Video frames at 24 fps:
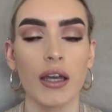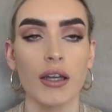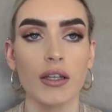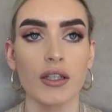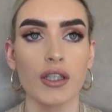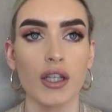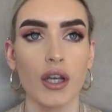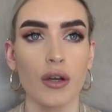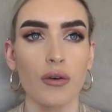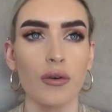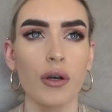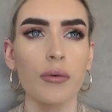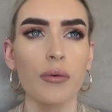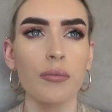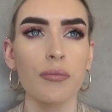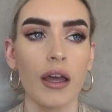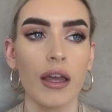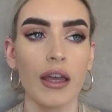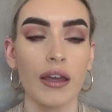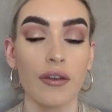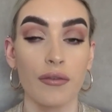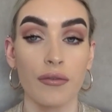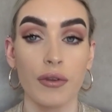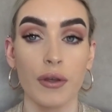show up
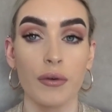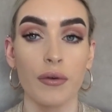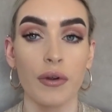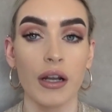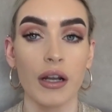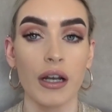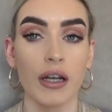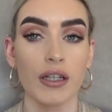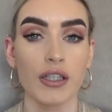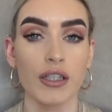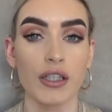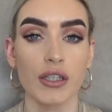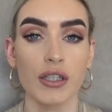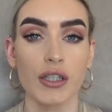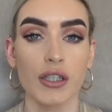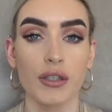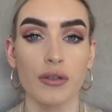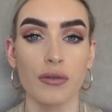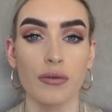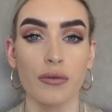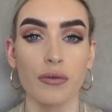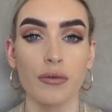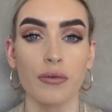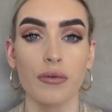if you were allergic
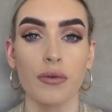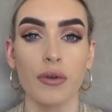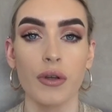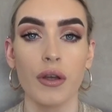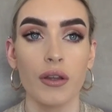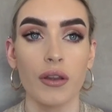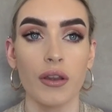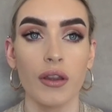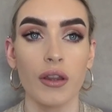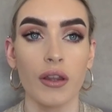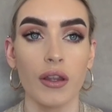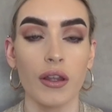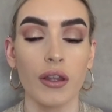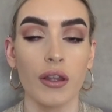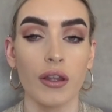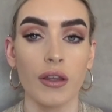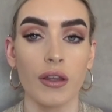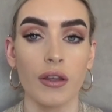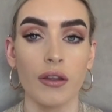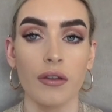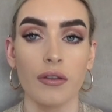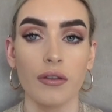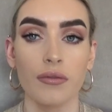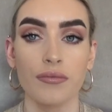to
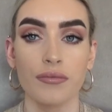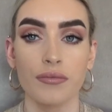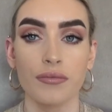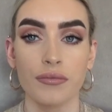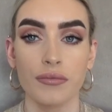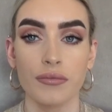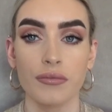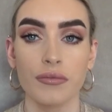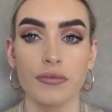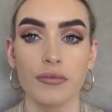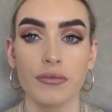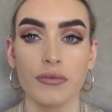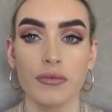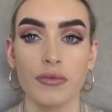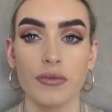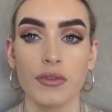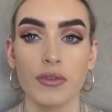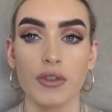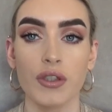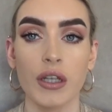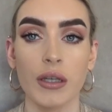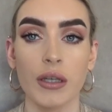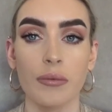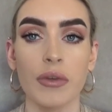the
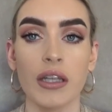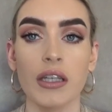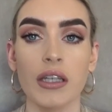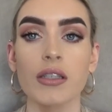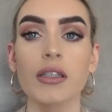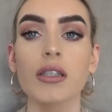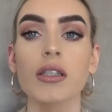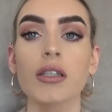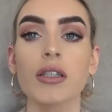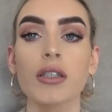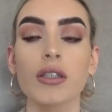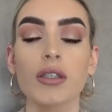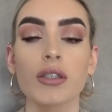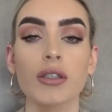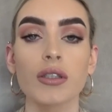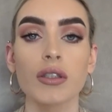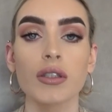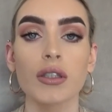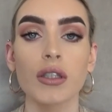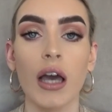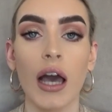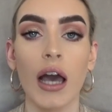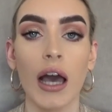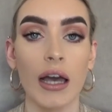treatment.
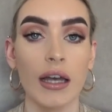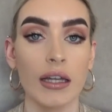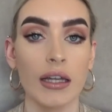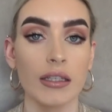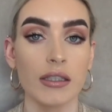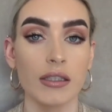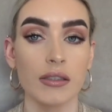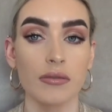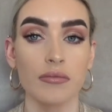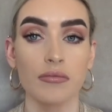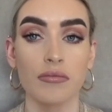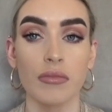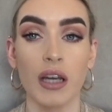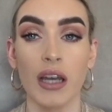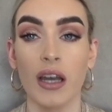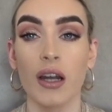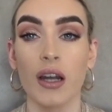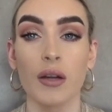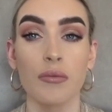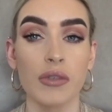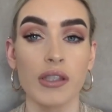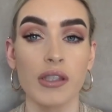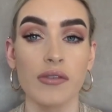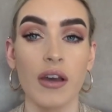And my
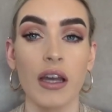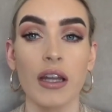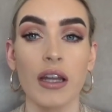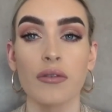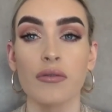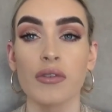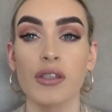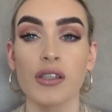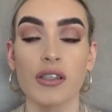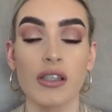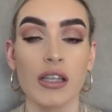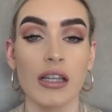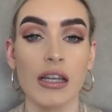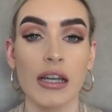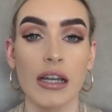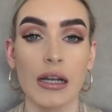arm was fine, it was just a